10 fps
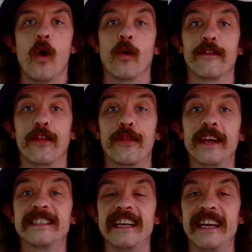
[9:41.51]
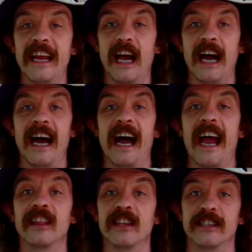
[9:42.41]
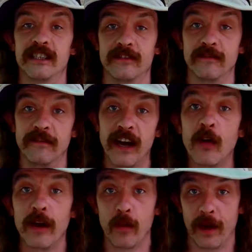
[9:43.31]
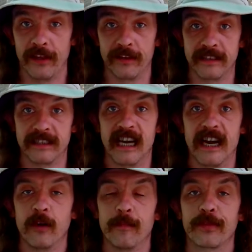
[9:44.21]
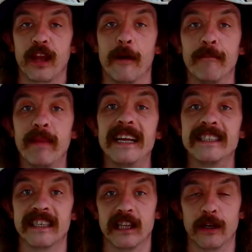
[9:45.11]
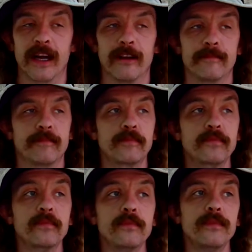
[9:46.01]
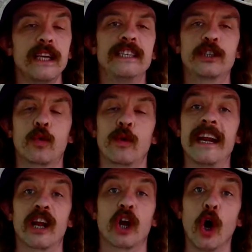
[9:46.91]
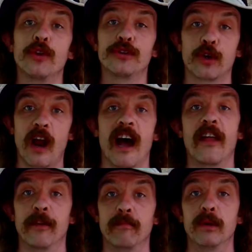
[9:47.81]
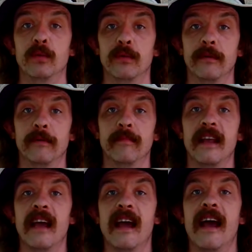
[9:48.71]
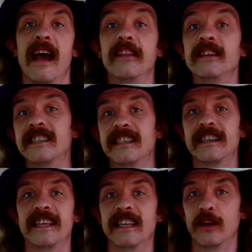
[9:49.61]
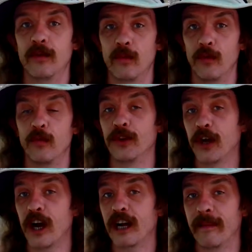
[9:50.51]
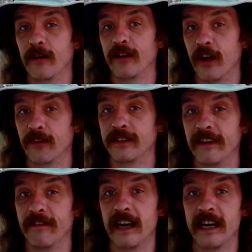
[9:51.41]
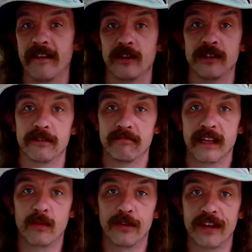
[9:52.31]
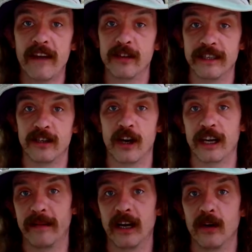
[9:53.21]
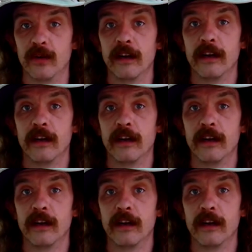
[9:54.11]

One of the things that he, uh, Heinlein does very well in this novel, amazingly well, is create a culture on the moon. And this is a thing that we'll, we'll talk about in other sci-fi novels. Like, we'll definitely talk about